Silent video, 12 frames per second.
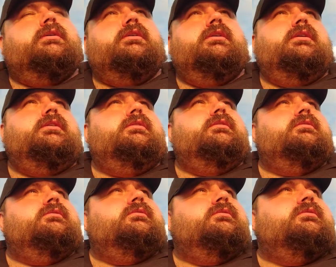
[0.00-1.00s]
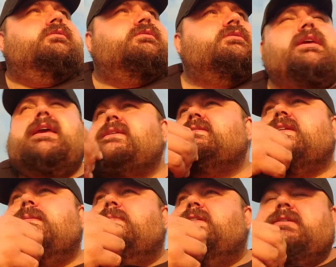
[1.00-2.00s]
and just can't
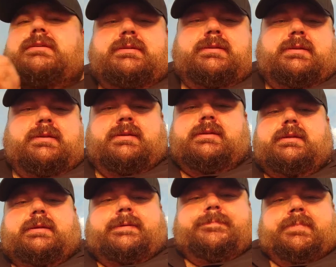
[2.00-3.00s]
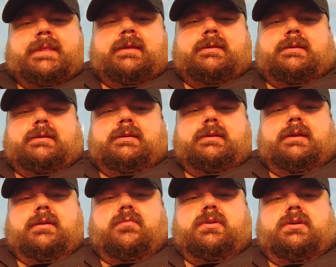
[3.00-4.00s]
seem to
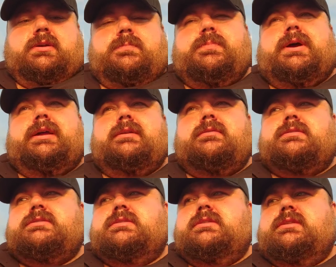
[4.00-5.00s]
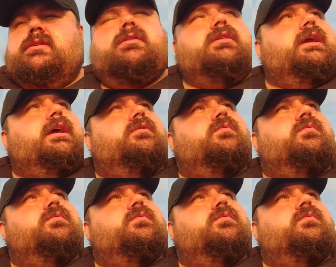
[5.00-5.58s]
get a real good bite or land